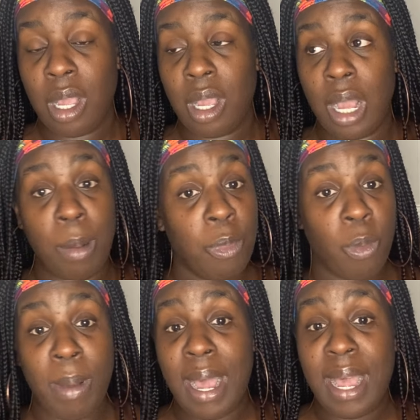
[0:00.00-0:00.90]
humble
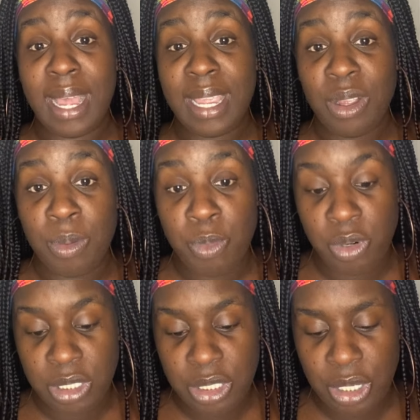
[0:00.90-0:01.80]
pie, or
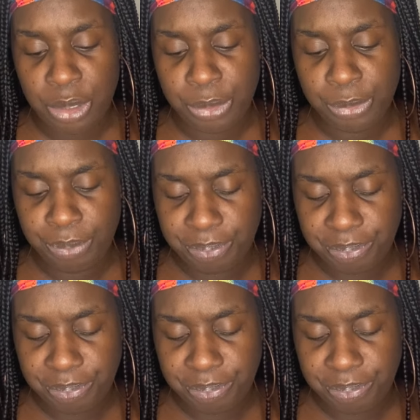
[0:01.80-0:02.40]
more so